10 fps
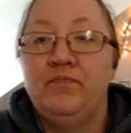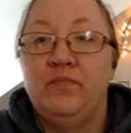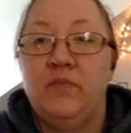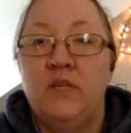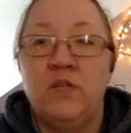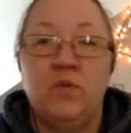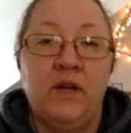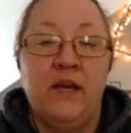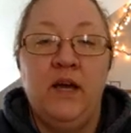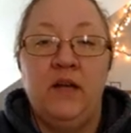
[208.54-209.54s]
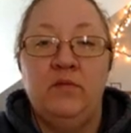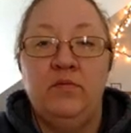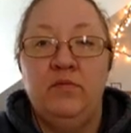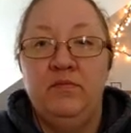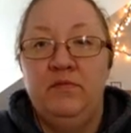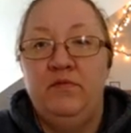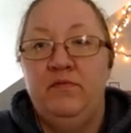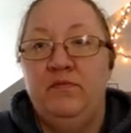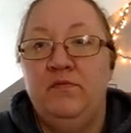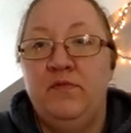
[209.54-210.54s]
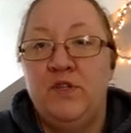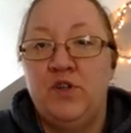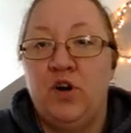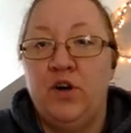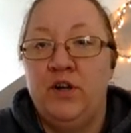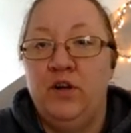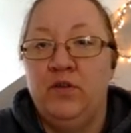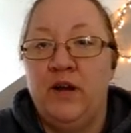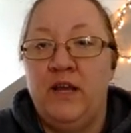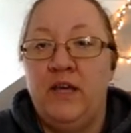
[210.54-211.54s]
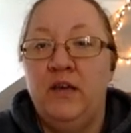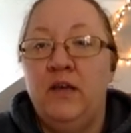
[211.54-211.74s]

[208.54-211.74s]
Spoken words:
This one I kind of started already.